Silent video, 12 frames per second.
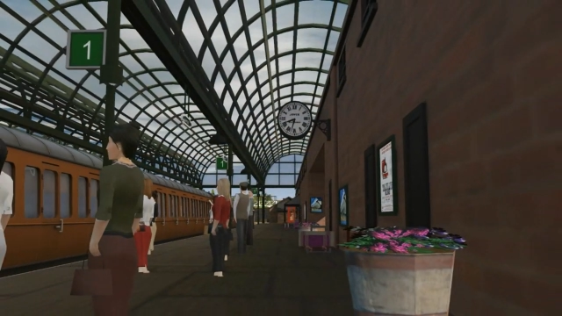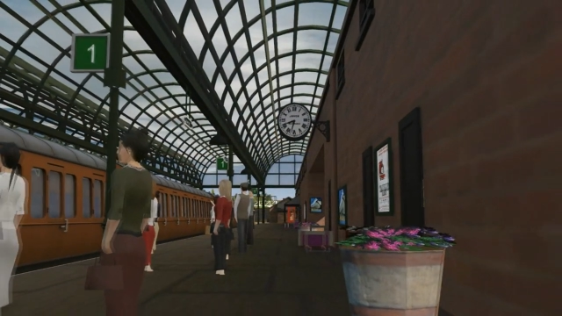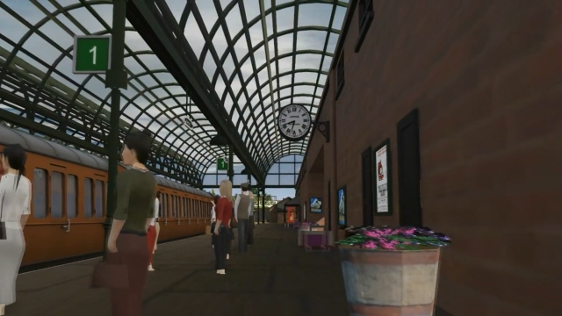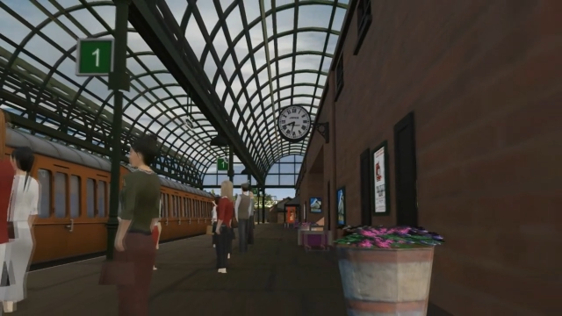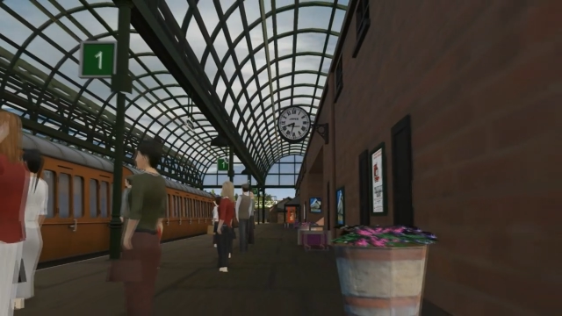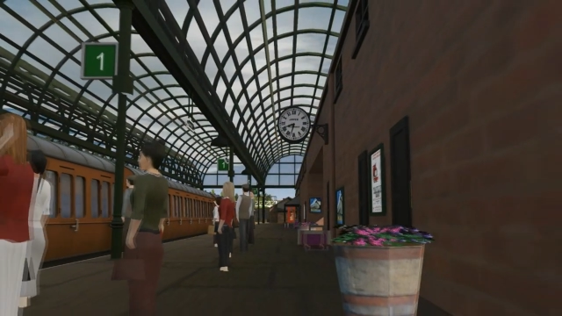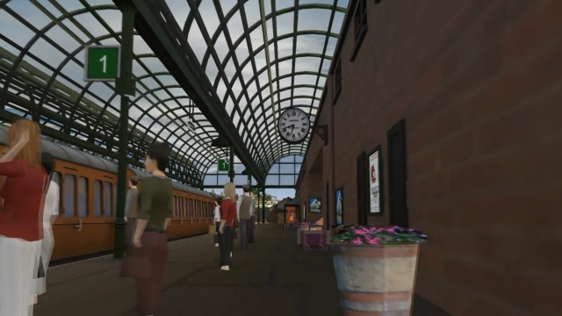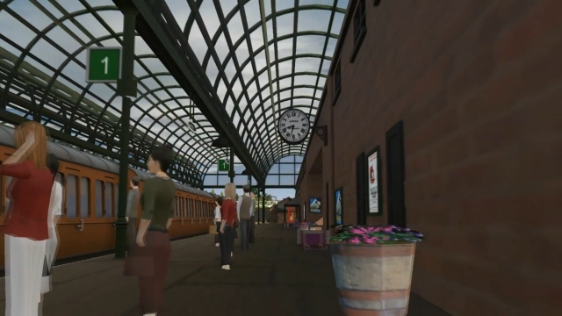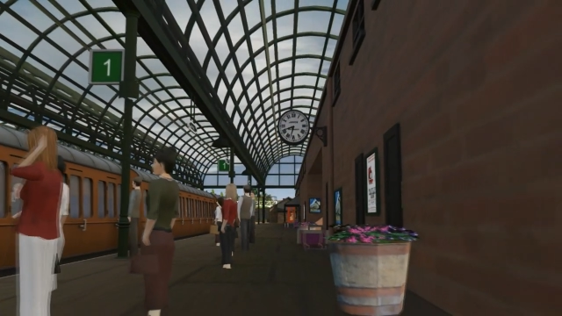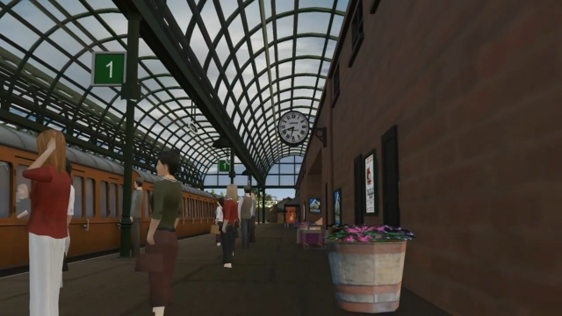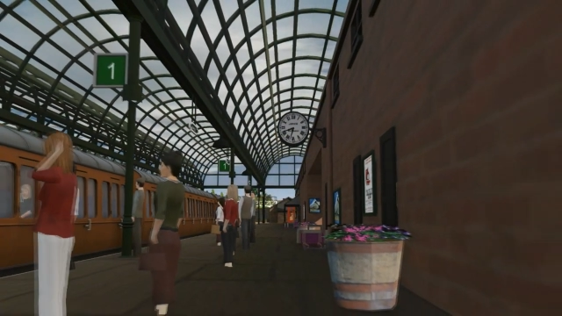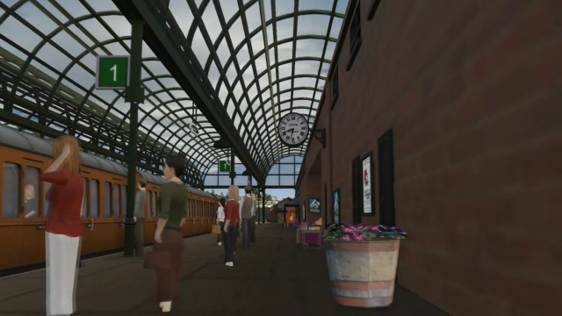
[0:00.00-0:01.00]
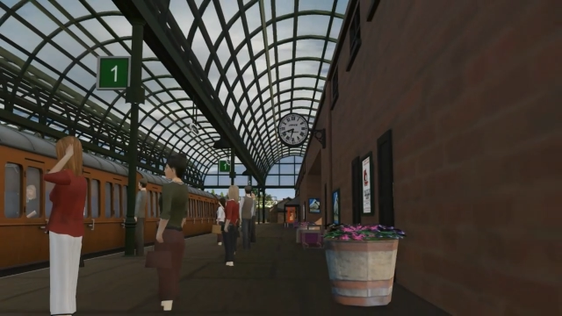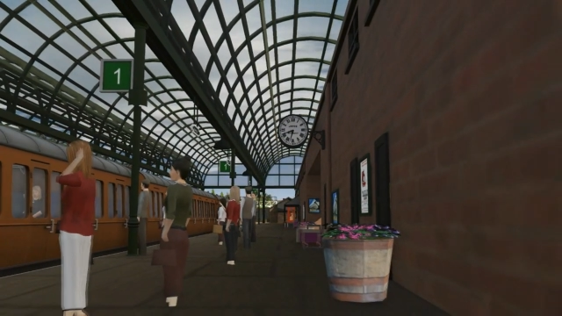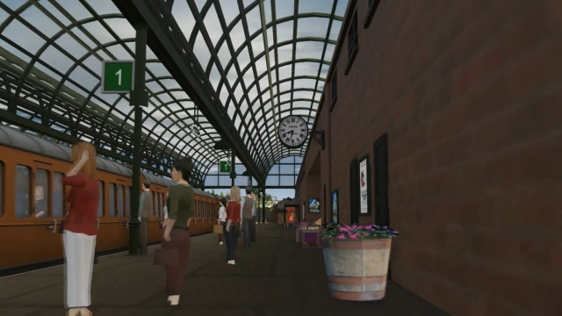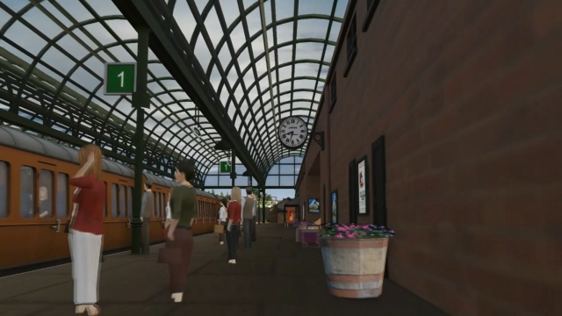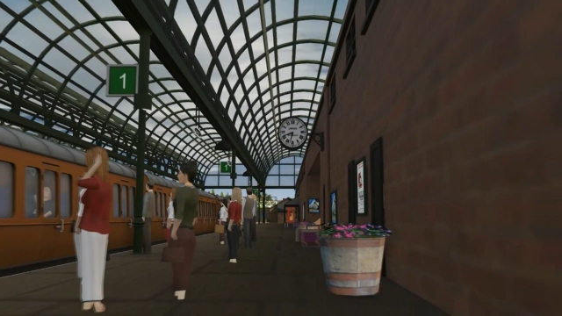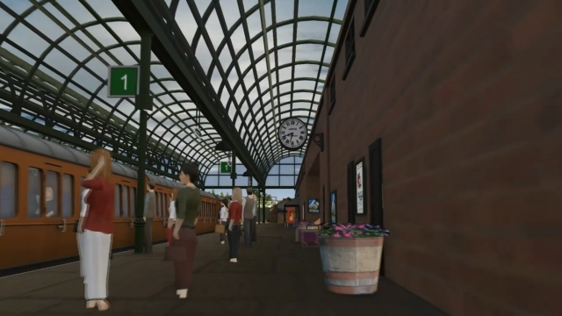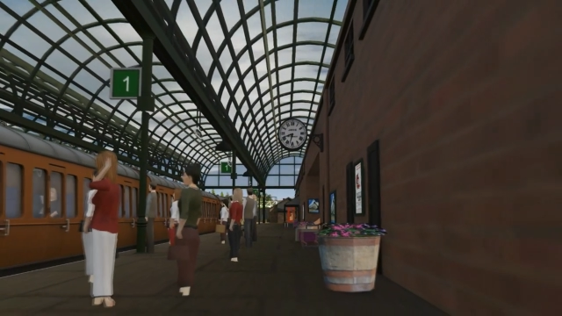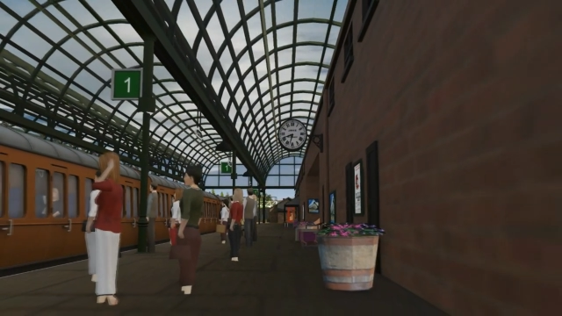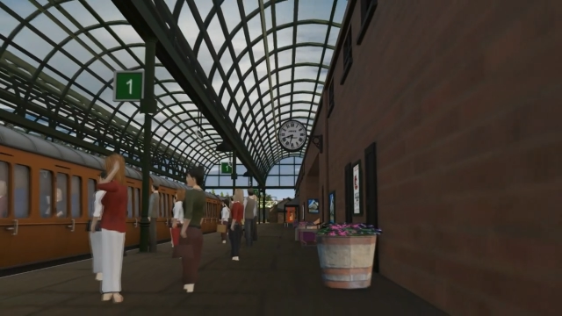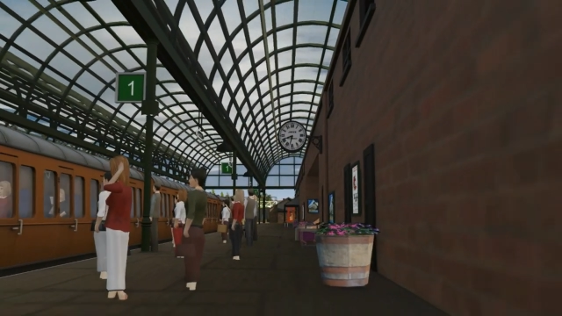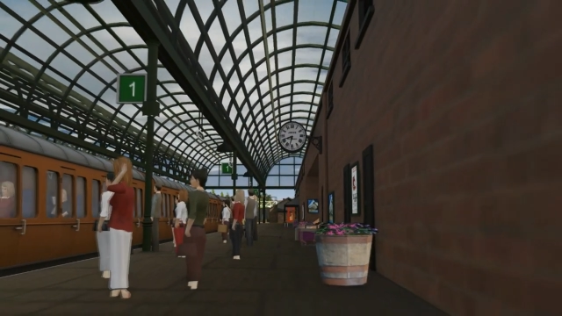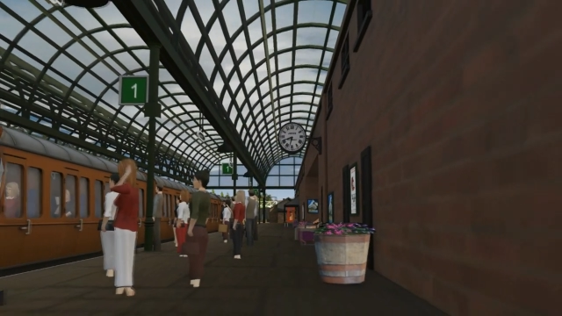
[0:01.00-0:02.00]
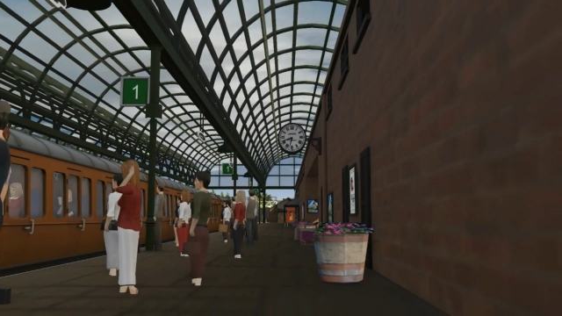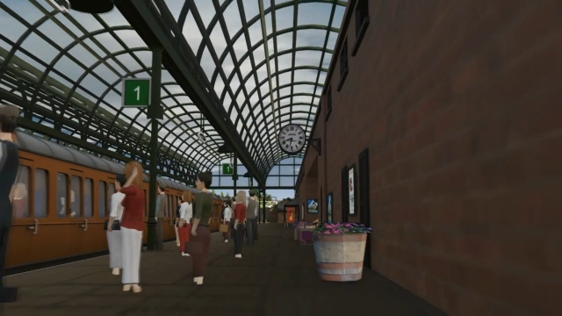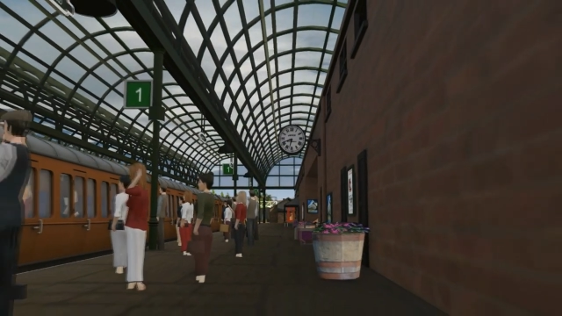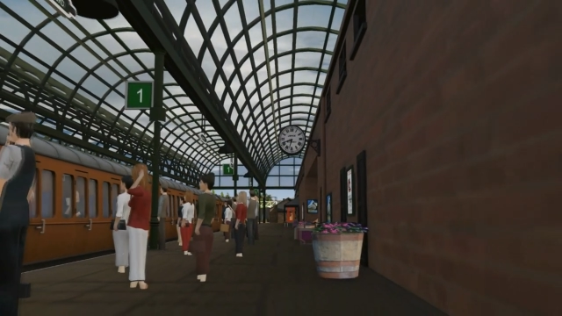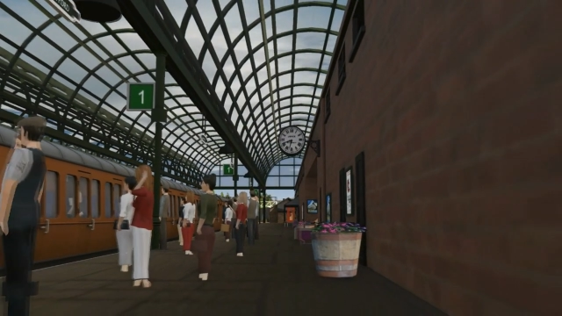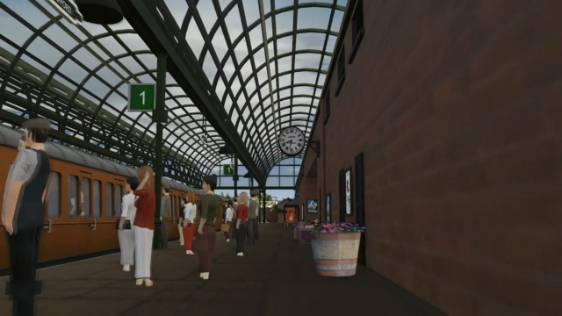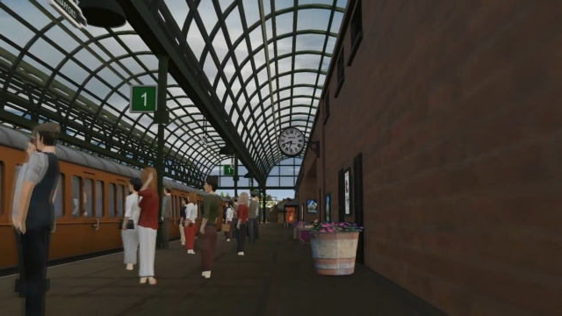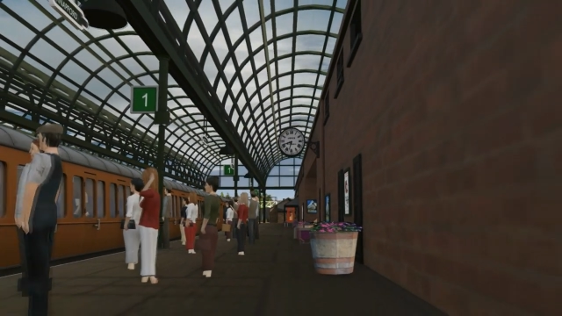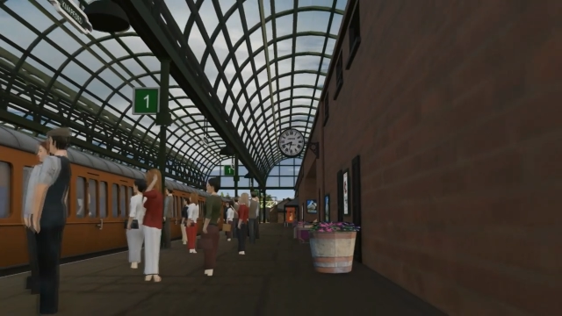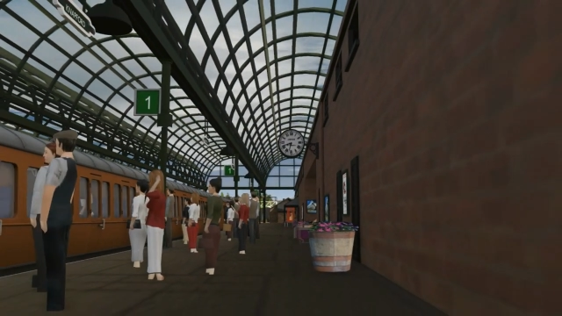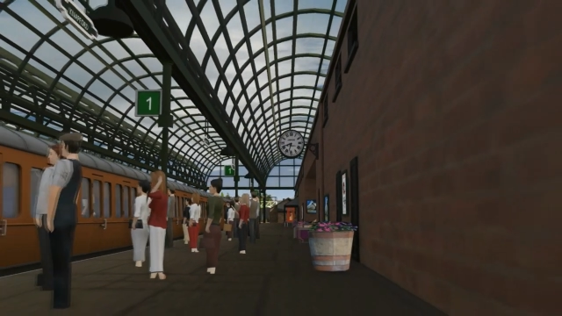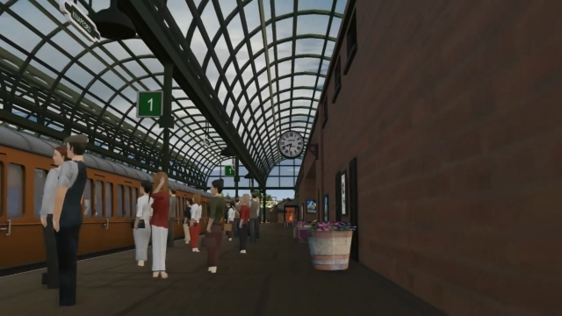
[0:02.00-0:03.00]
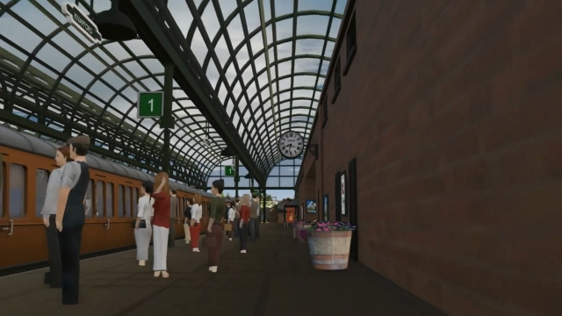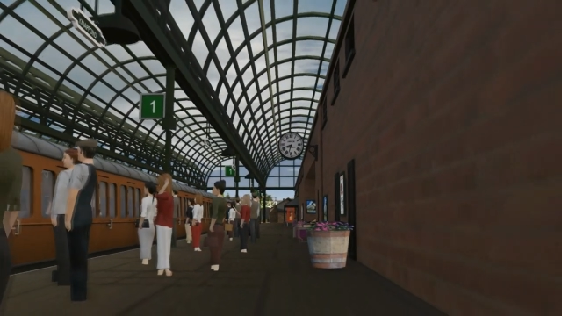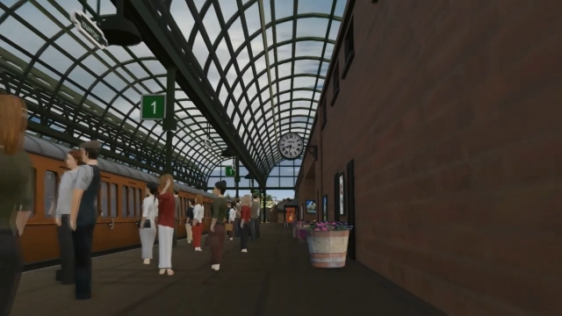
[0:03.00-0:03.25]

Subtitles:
(no speaker visible)